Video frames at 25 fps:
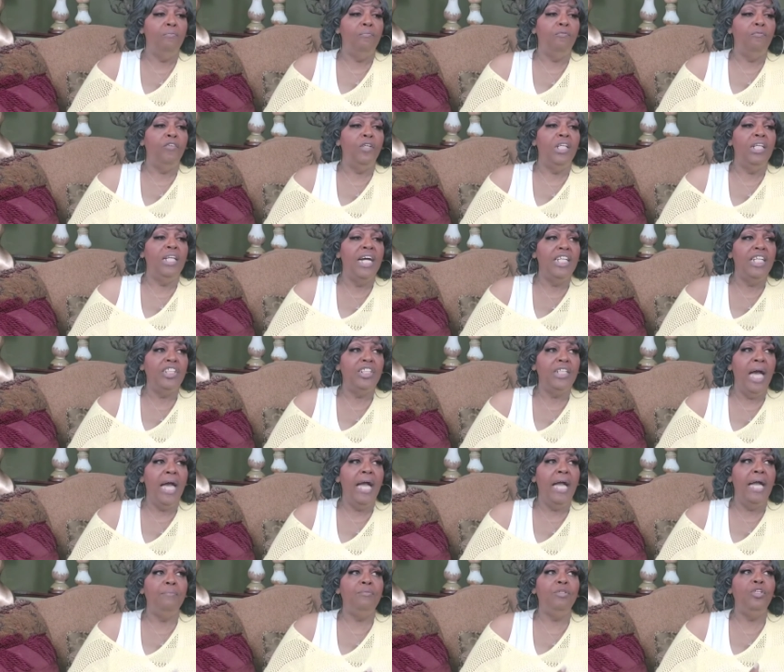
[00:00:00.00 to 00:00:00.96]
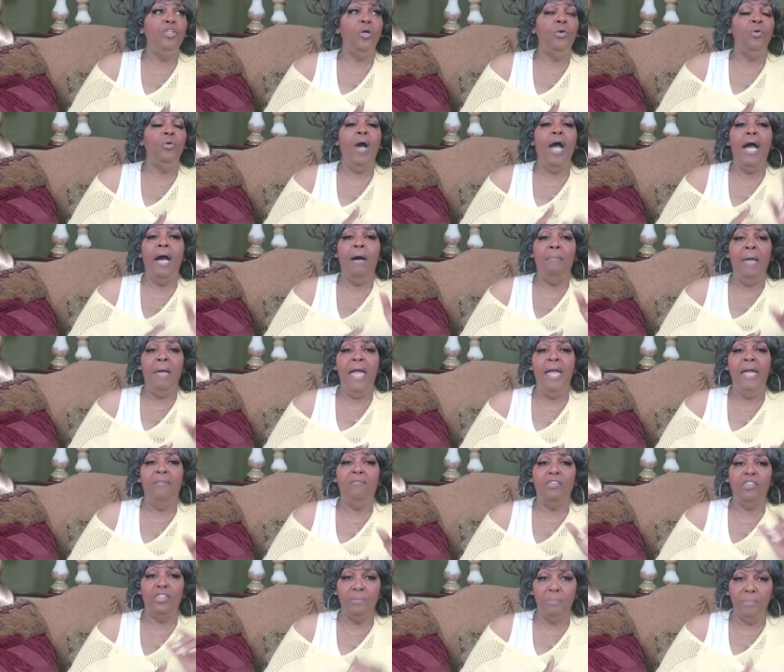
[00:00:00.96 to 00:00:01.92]
for lunchtime, you know, I'll
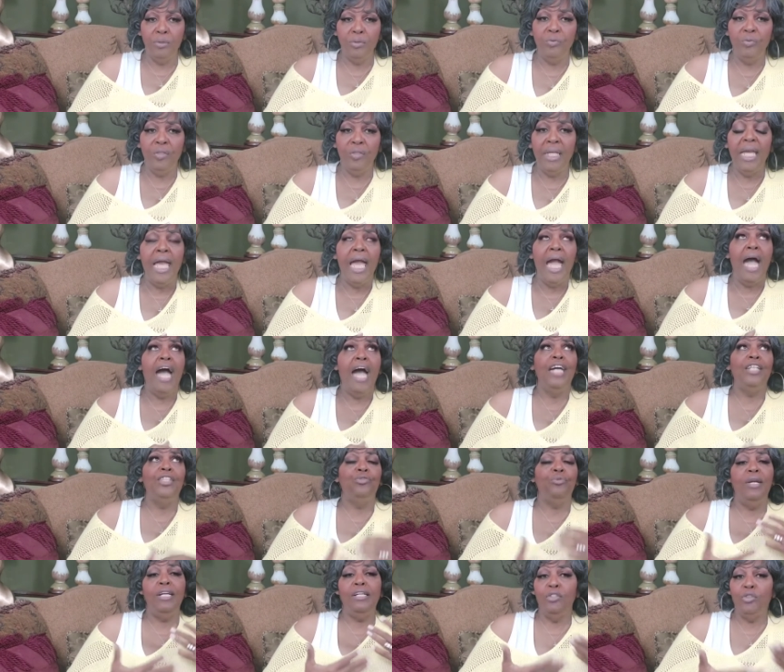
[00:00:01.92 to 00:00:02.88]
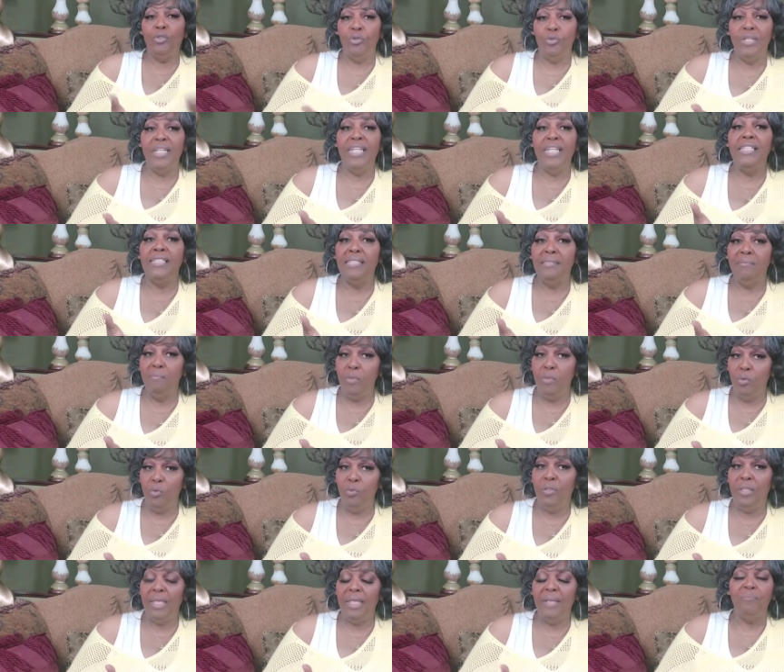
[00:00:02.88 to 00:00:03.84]
have a smoothie. I'll drink a green
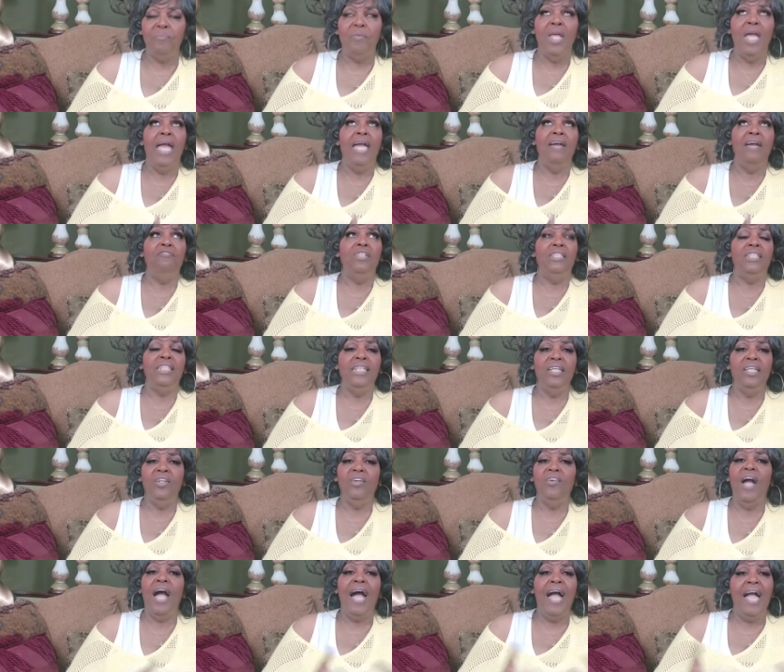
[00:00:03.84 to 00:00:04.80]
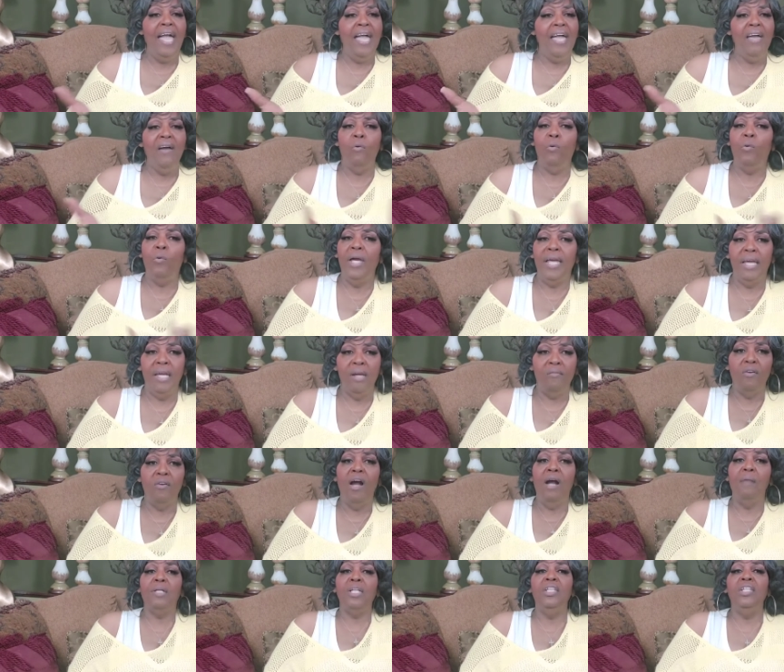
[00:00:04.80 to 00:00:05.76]
smoothie. And for dinner, I have
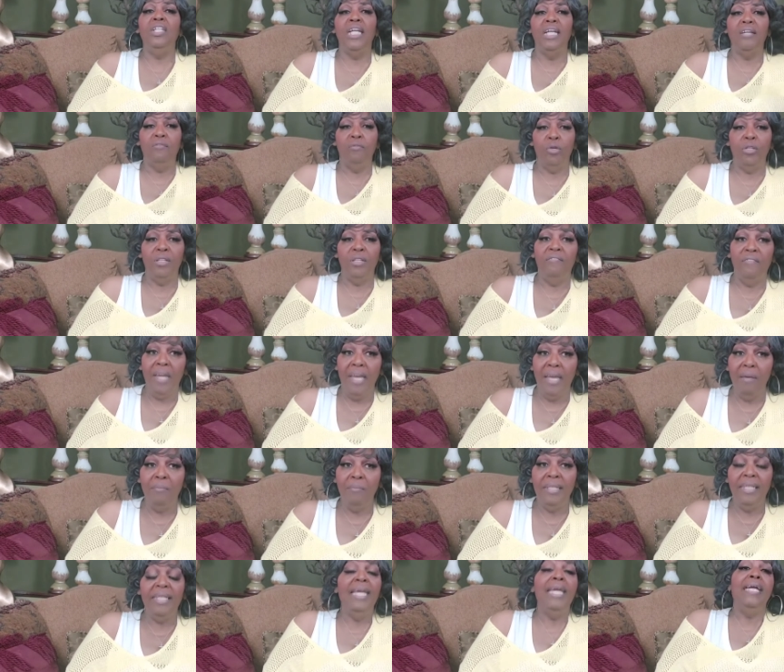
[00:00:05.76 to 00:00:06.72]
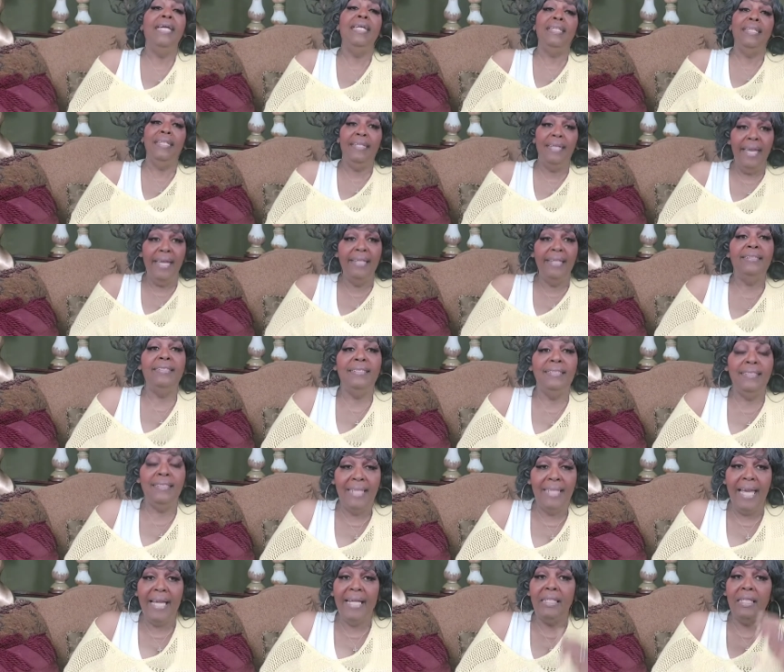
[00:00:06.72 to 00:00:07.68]
whatever I'm cooking for the family. That's
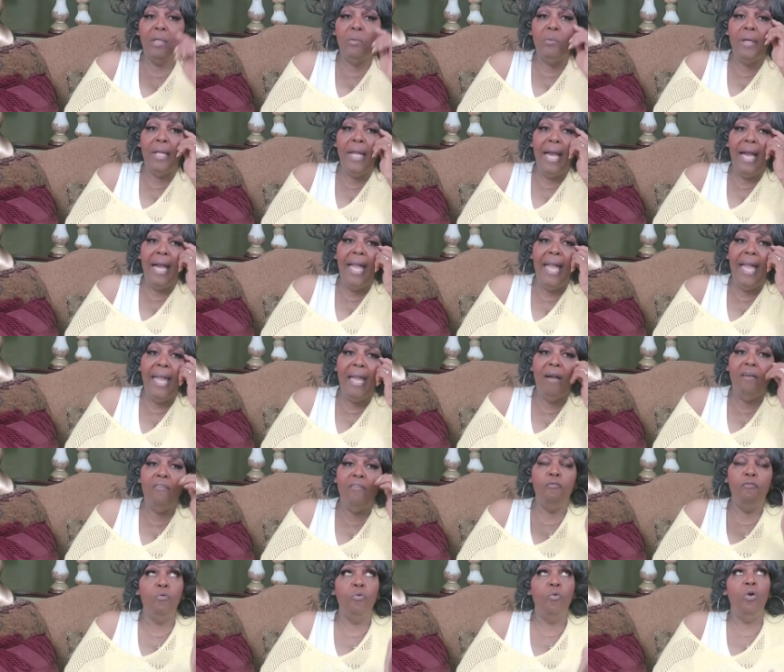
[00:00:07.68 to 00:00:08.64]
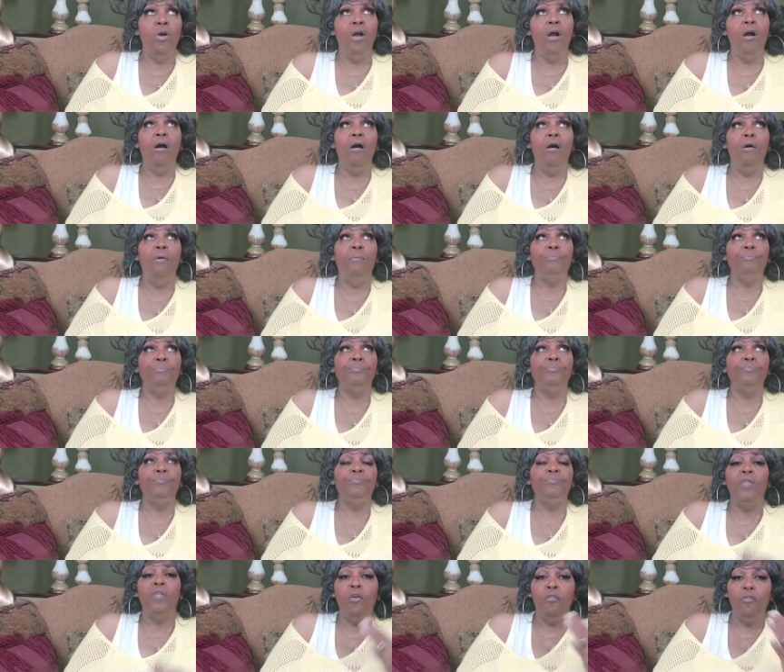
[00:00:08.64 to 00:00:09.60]
exactly what I have for
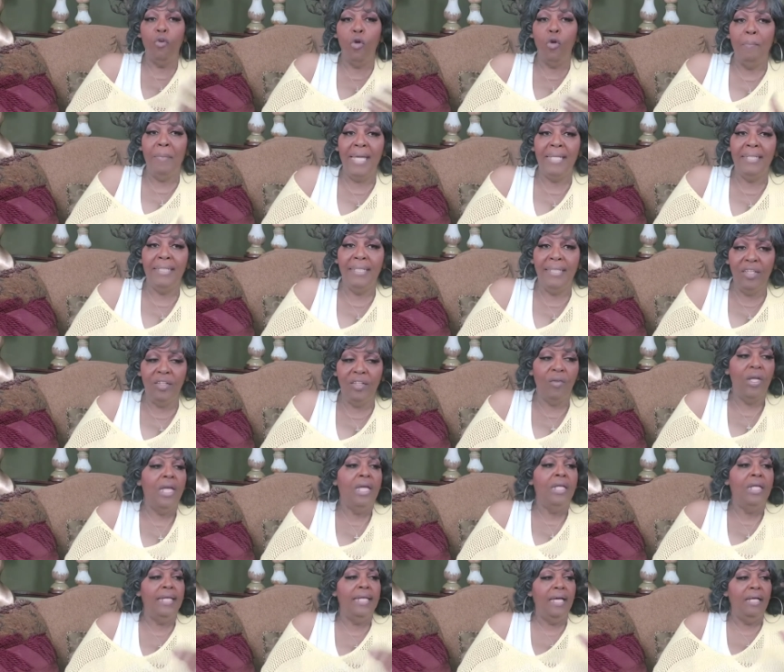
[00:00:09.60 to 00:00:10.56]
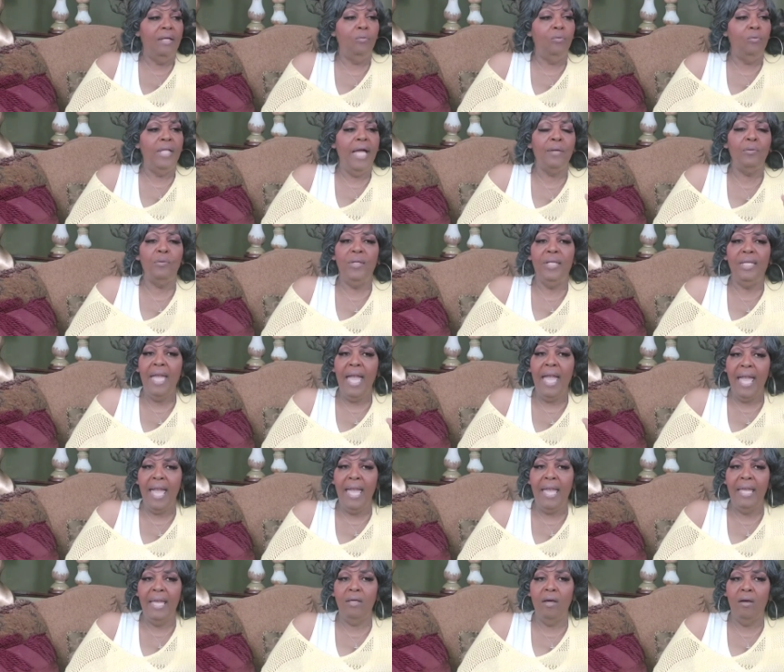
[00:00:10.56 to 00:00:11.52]
my dinner. Now, like we
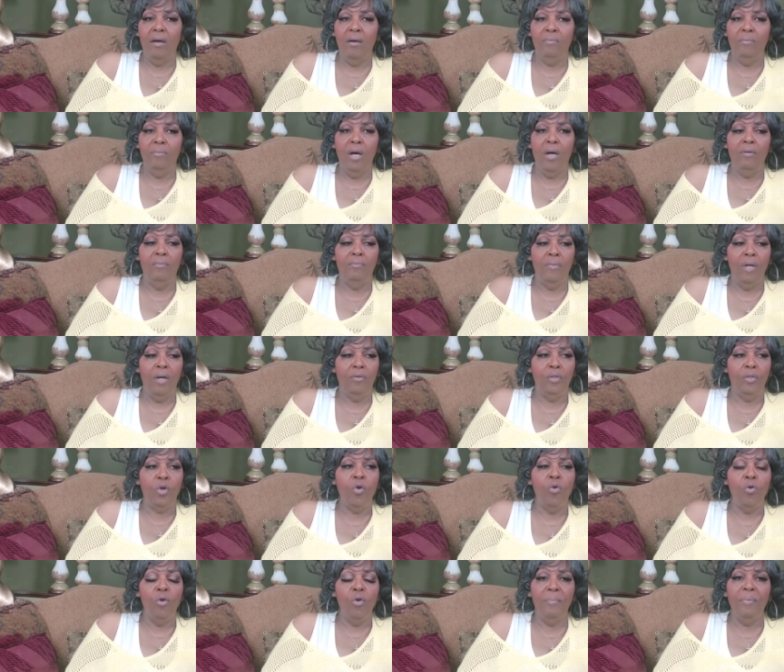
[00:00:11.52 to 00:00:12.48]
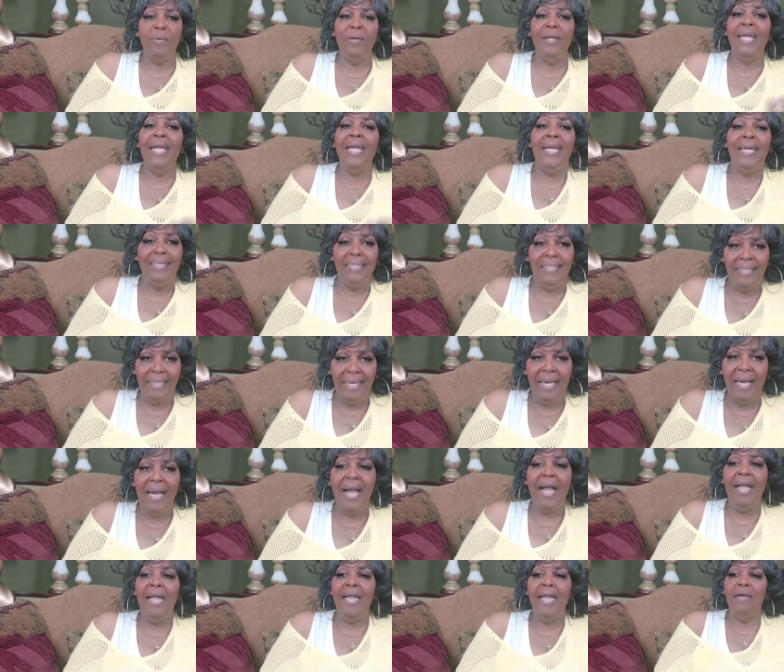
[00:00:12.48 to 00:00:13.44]
had the cornbread,
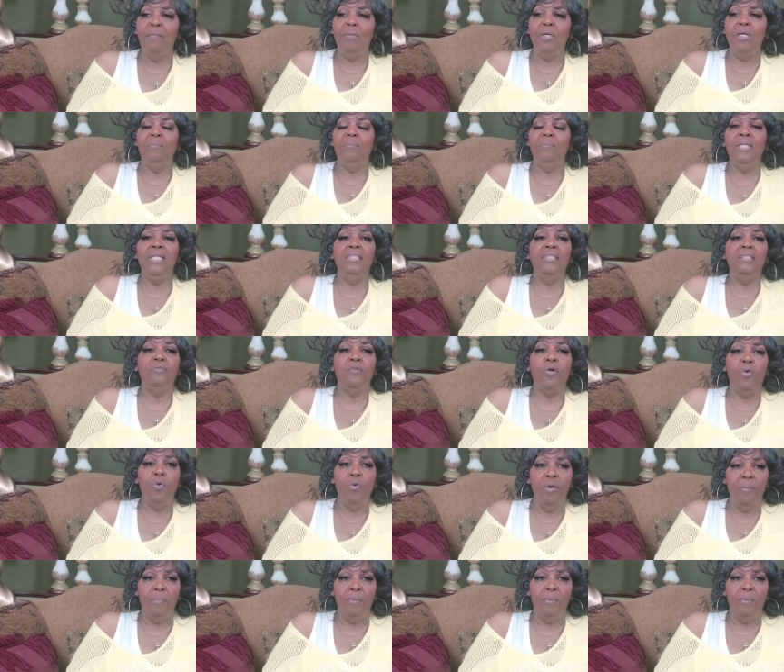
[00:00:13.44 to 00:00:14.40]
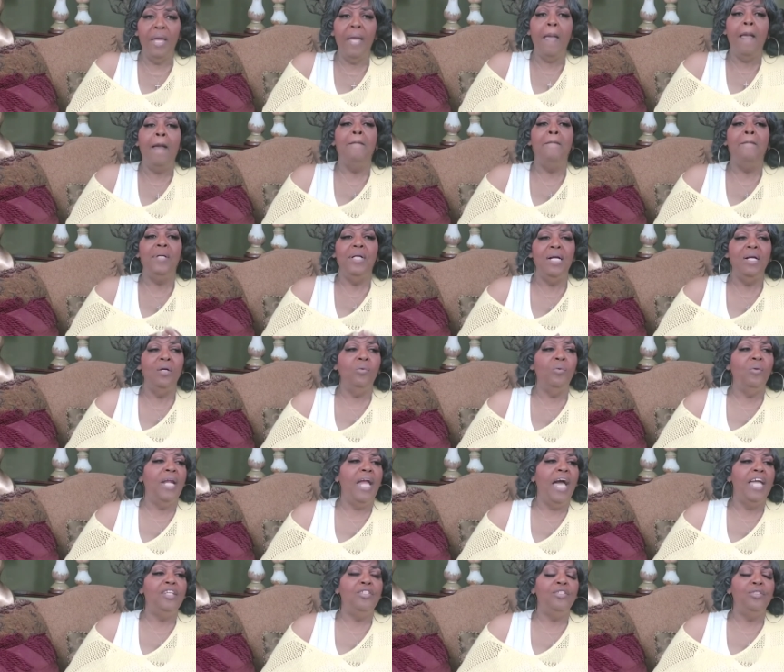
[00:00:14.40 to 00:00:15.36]
yeah, I had me a piece of cornbread, but
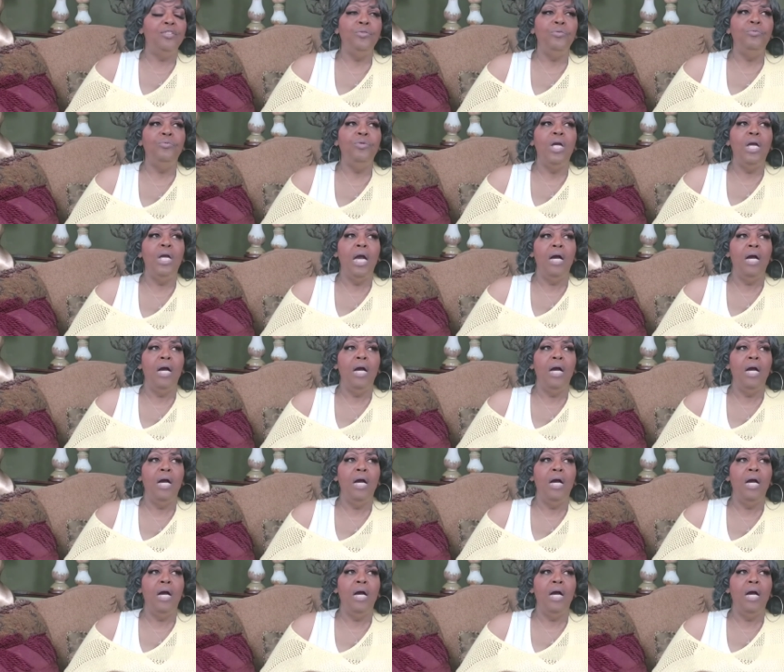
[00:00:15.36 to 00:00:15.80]
what I do,